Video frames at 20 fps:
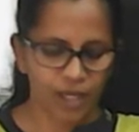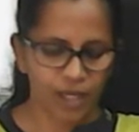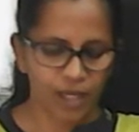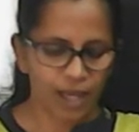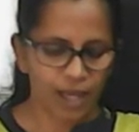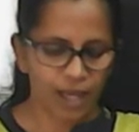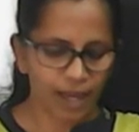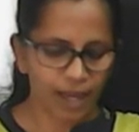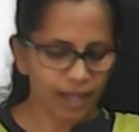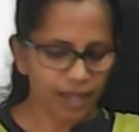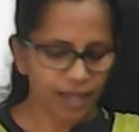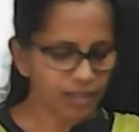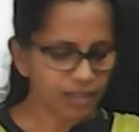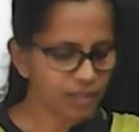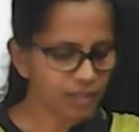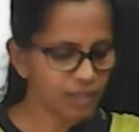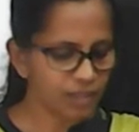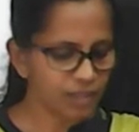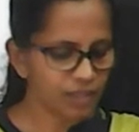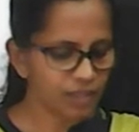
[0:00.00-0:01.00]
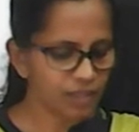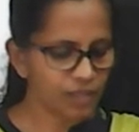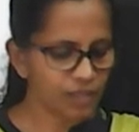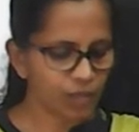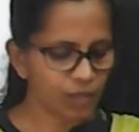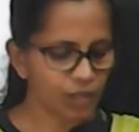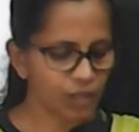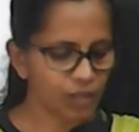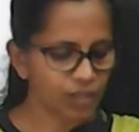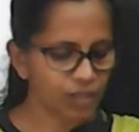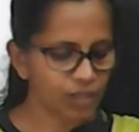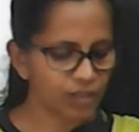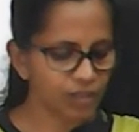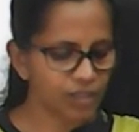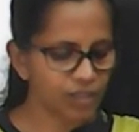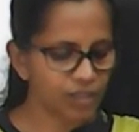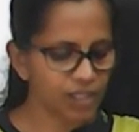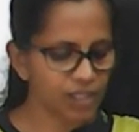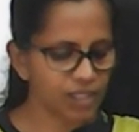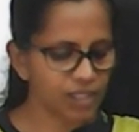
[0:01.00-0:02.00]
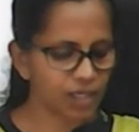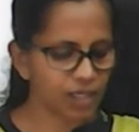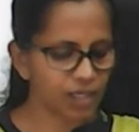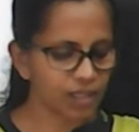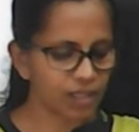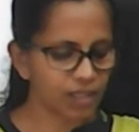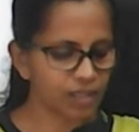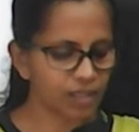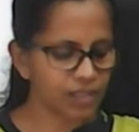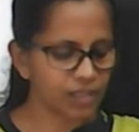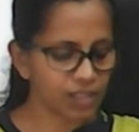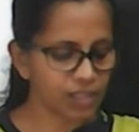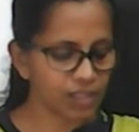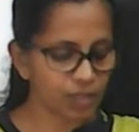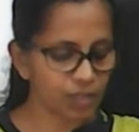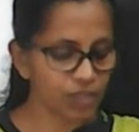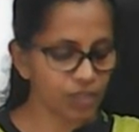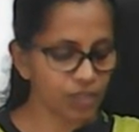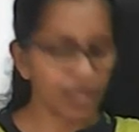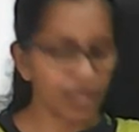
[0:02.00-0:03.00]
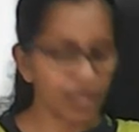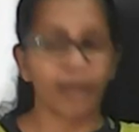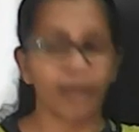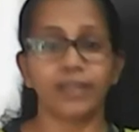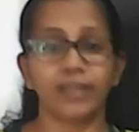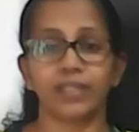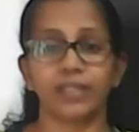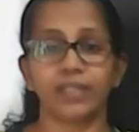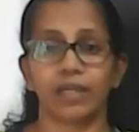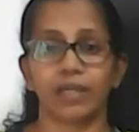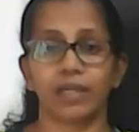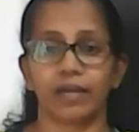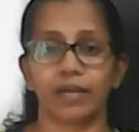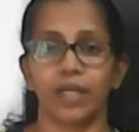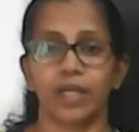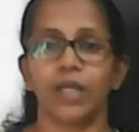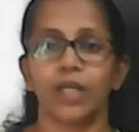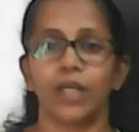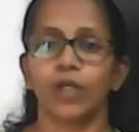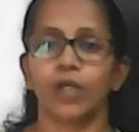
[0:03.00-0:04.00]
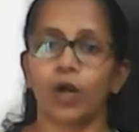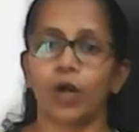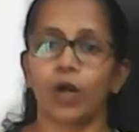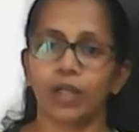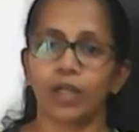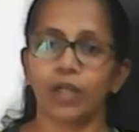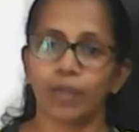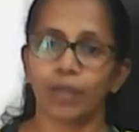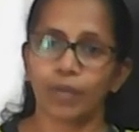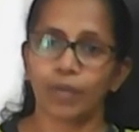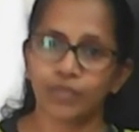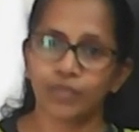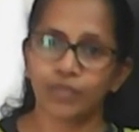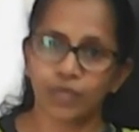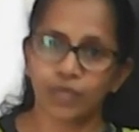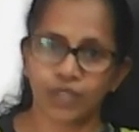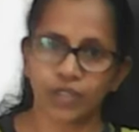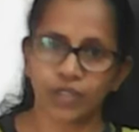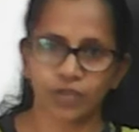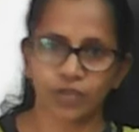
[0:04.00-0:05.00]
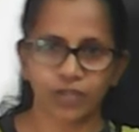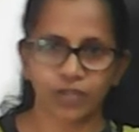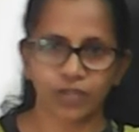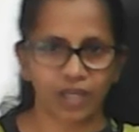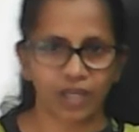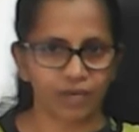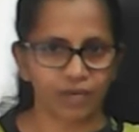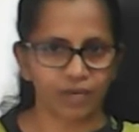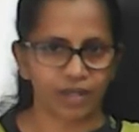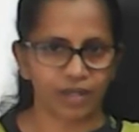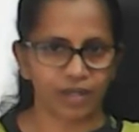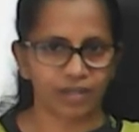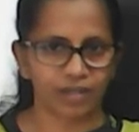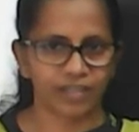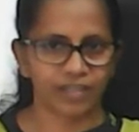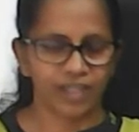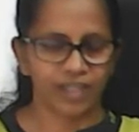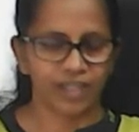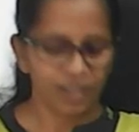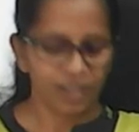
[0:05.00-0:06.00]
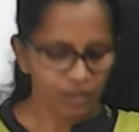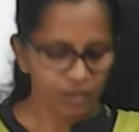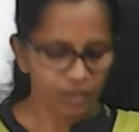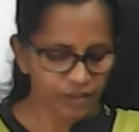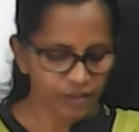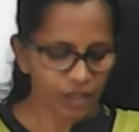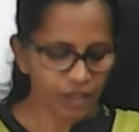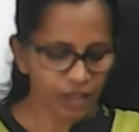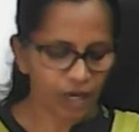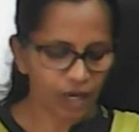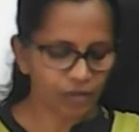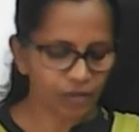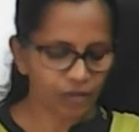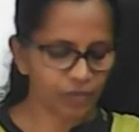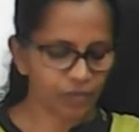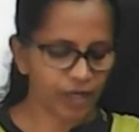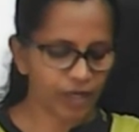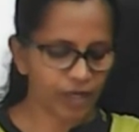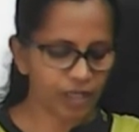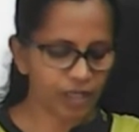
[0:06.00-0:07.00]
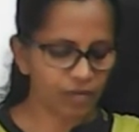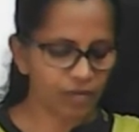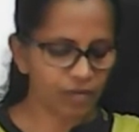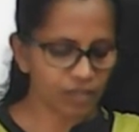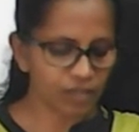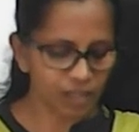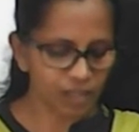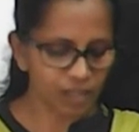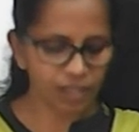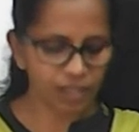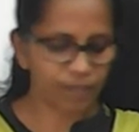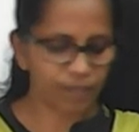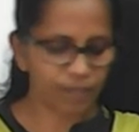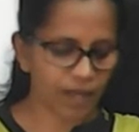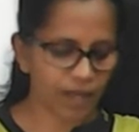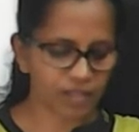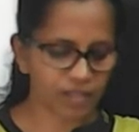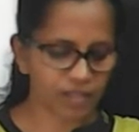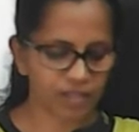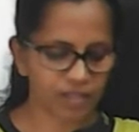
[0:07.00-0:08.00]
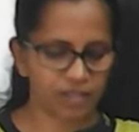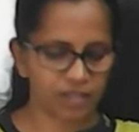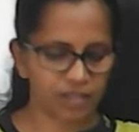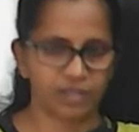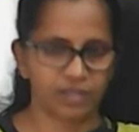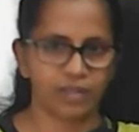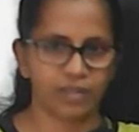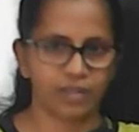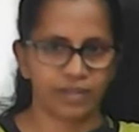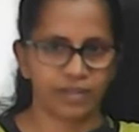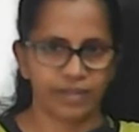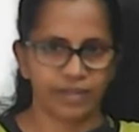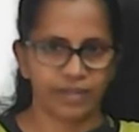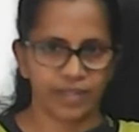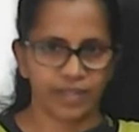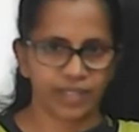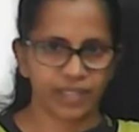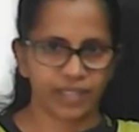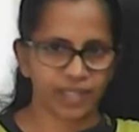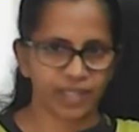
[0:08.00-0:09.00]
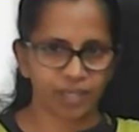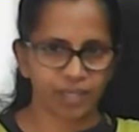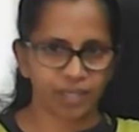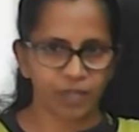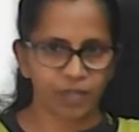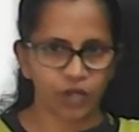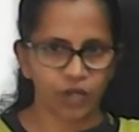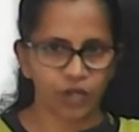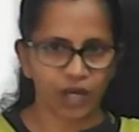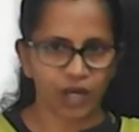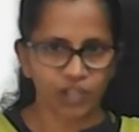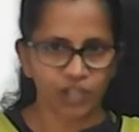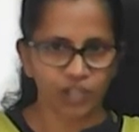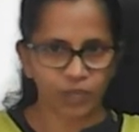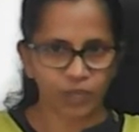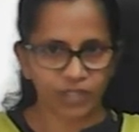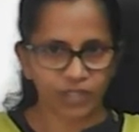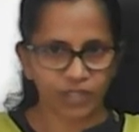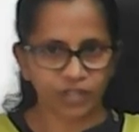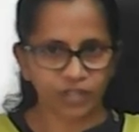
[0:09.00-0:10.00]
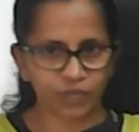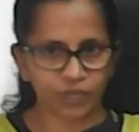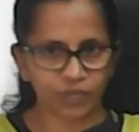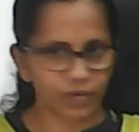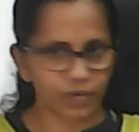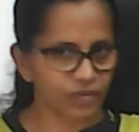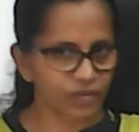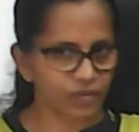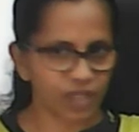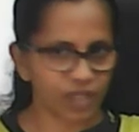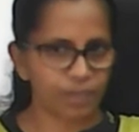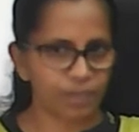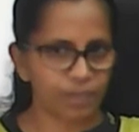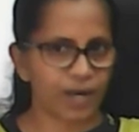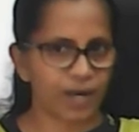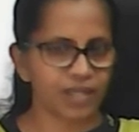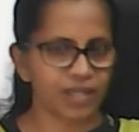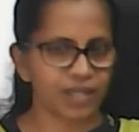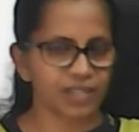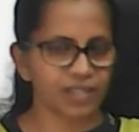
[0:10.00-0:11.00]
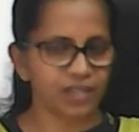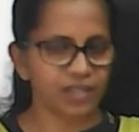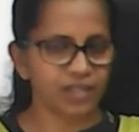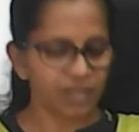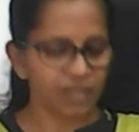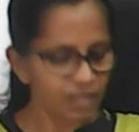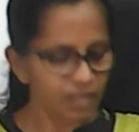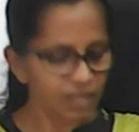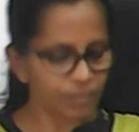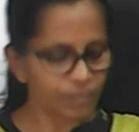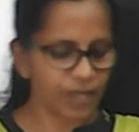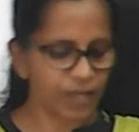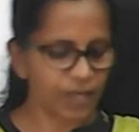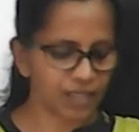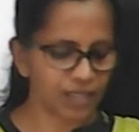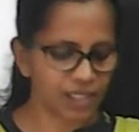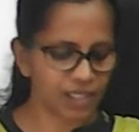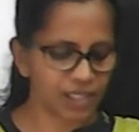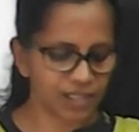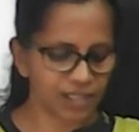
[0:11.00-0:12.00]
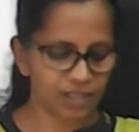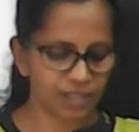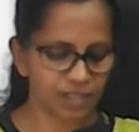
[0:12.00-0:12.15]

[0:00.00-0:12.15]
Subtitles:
And if there were 6,900 children, total number of students also given. You have to find out third part. A statement you have to split into 3 parts. Third part is